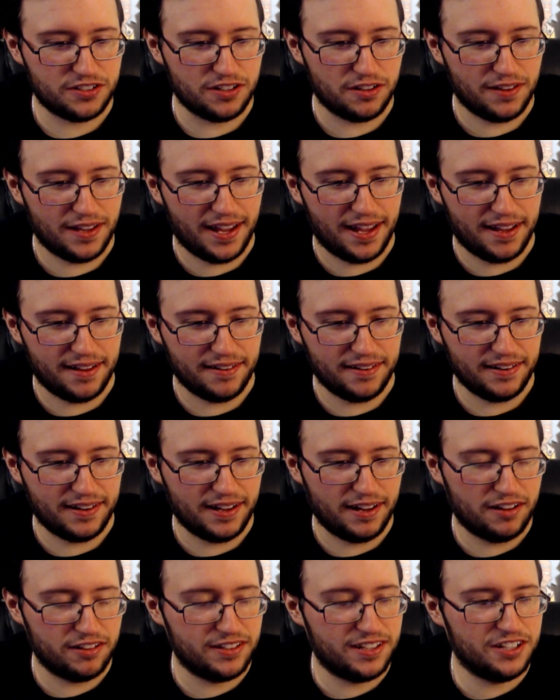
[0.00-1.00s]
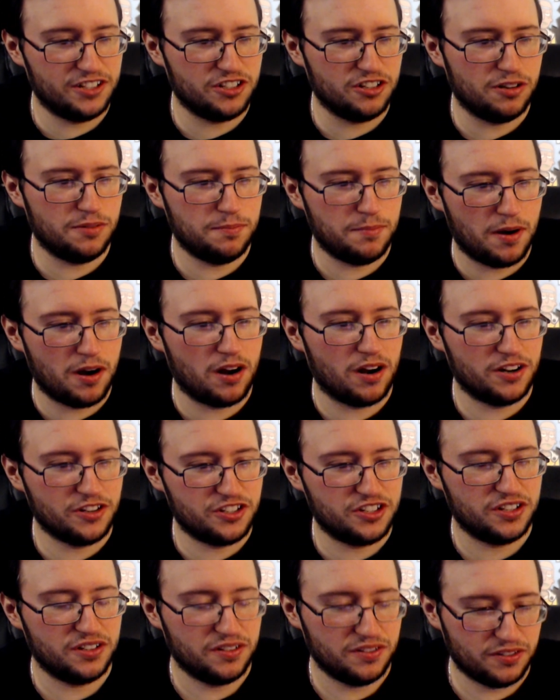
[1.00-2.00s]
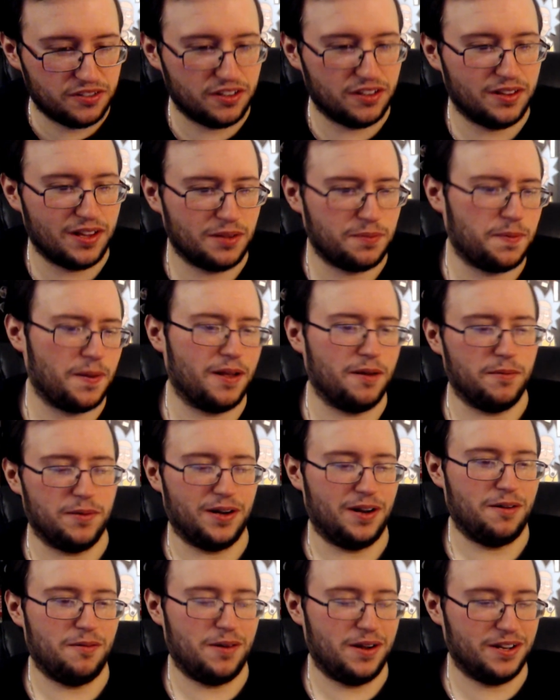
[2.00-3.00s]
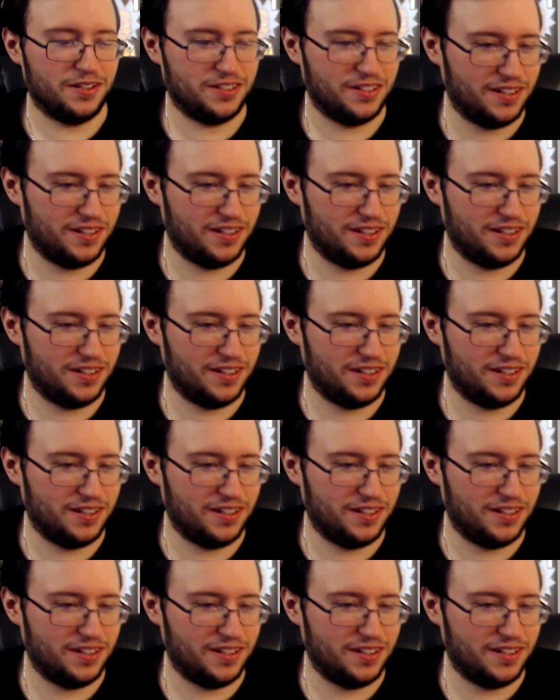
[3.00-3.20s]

Yeah, okay. On digital March, so that's probably when I'll watch it.